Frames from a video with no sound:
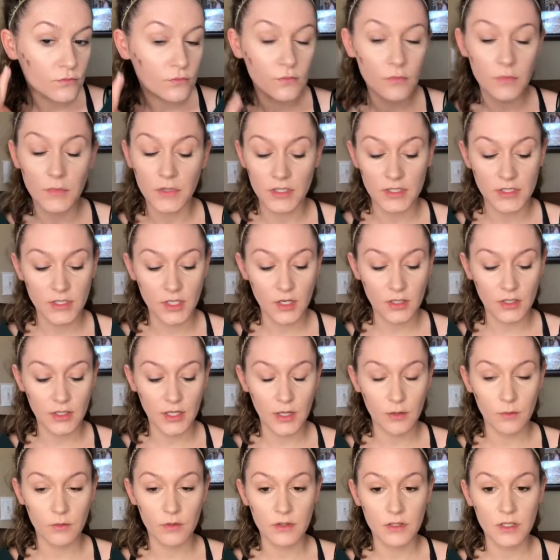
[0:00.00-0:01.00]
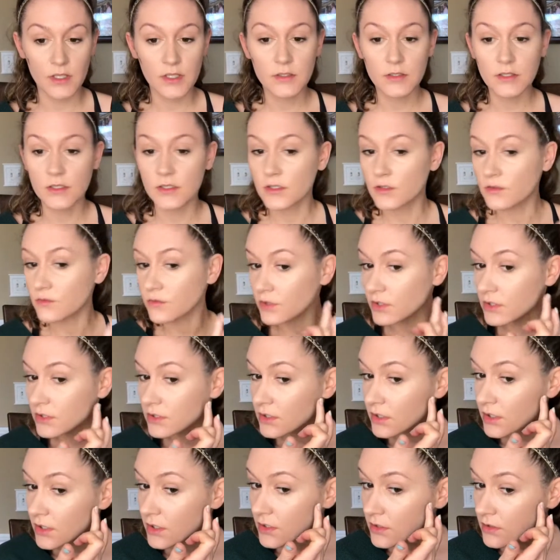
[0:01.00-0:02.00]
I'm gonna start light with this because it's really
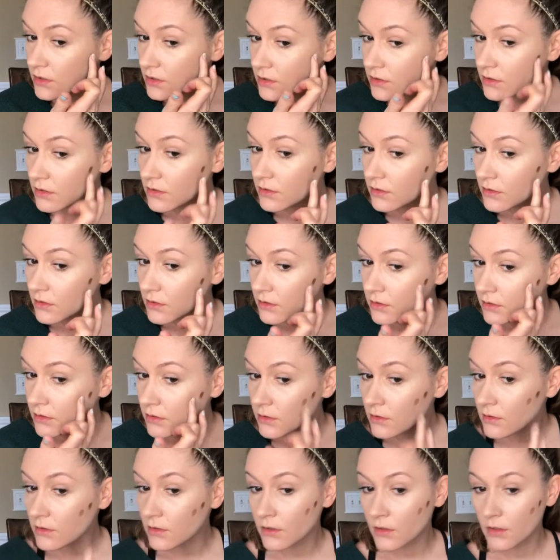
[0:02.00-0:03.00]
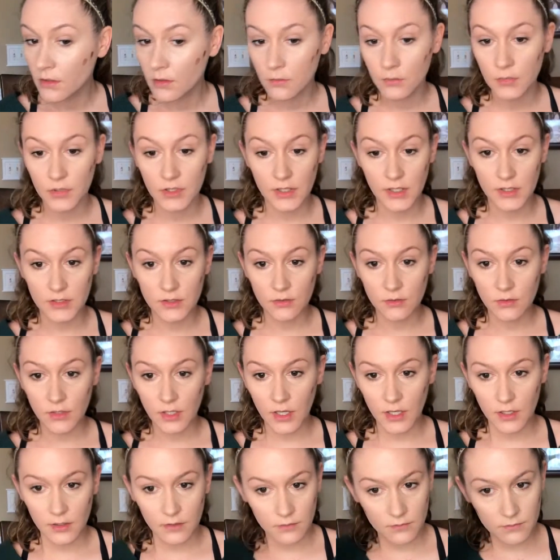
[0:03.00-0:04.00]
dark. That's
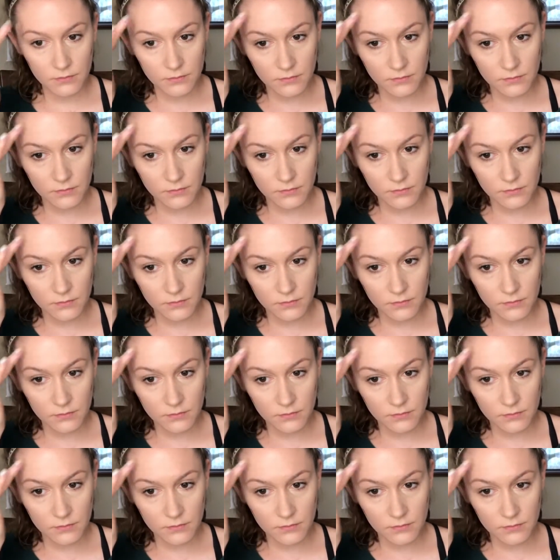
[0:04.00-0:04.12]
okay.